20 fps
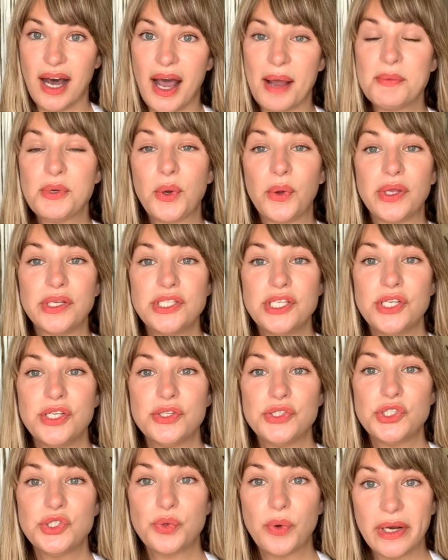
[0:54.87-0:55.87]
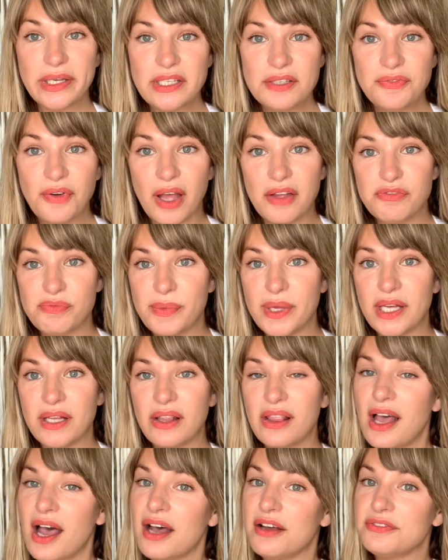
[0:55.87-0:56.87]
I'm going to use 25
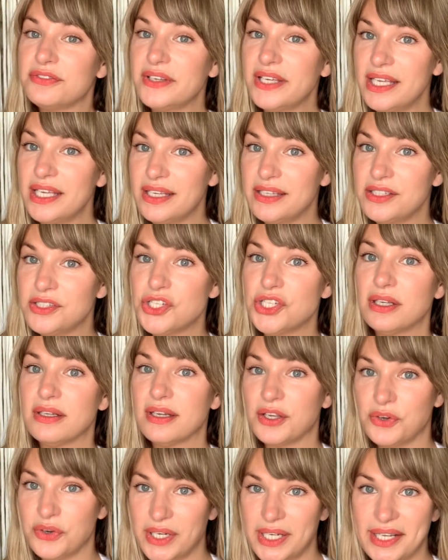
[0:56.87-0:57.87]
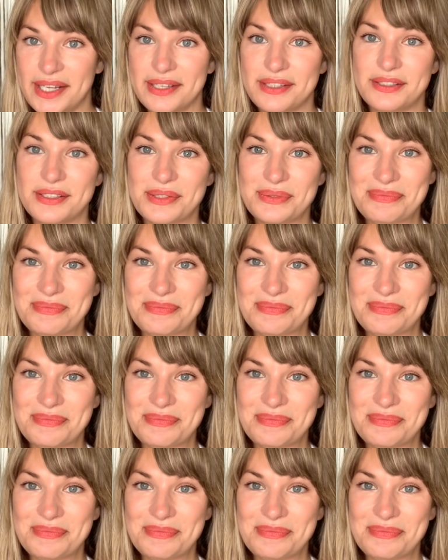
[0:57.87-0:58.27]
ml of each ingredient.